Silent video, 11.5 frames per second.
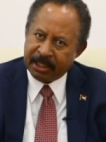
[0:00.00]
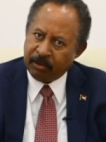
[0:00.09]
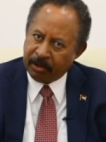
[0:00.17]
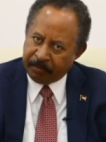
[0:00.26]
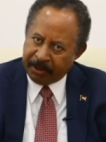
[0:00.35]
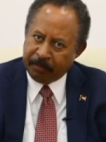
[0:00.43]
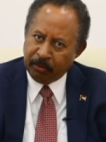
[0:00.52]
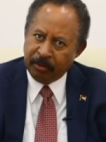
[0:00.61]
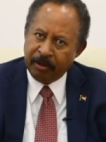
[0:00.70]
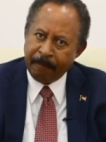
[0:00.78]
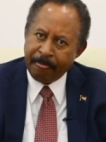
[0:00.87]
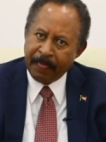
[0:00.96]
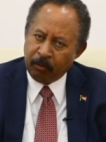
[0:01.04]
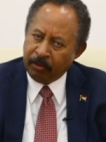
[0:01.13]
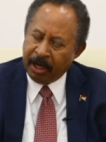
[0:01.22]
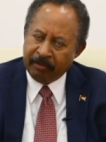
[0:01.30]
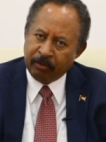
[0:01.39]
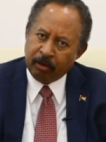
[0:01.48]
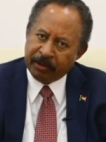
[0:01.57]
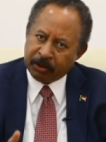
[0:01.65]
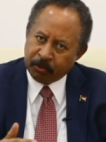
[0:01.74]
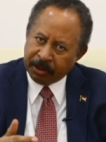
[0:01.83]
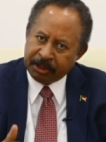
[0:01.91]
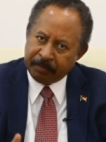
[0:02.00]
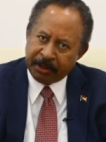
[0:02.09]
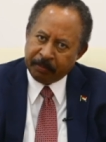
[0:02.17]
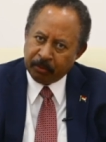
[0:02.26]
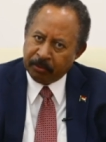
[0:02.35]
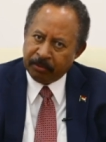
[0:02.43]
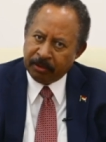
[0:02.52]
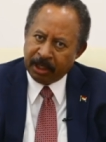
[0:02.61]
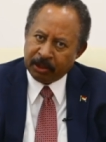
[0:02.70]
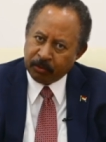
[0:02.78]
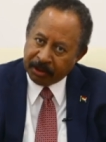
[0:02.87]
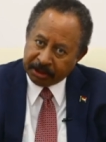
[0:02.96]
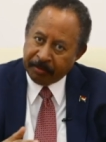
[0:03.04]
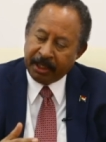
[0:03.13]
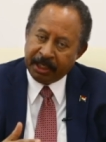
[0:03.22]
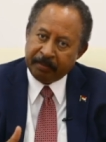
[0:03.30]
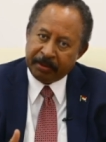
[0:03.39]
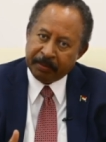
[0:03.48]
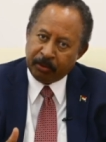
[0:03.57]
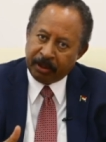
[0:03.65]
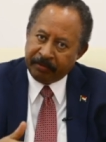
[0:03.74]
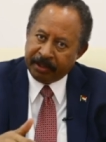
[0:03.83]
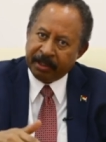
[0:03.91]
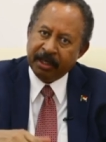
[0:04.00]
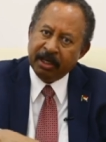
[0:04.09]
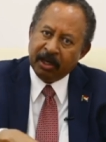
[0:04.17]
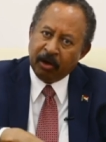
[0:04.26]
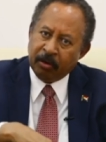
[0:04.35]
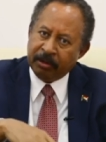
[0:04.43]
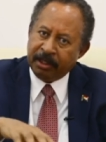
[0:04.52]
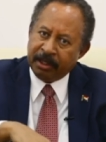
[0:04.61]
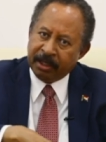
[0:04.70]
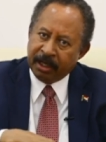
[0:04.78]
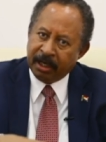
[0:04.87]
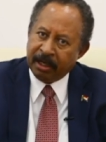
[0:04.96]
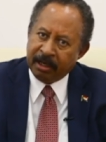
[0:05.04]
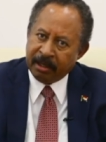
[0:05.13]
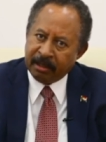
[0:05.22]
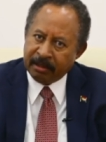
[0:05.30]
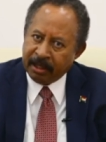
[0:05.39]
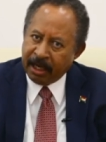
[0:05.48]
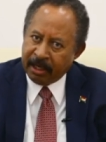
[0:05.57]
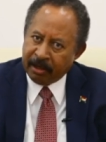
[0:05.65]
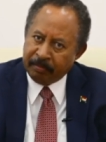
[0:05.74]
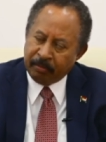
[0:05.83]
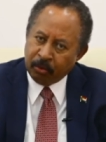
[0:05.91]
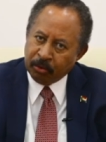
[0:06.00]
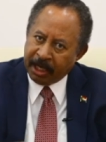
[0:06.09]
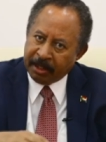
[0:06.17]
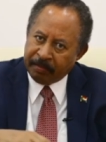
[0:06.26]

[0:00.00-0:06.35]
and our people. We have over 20 million people living on the Blue Nile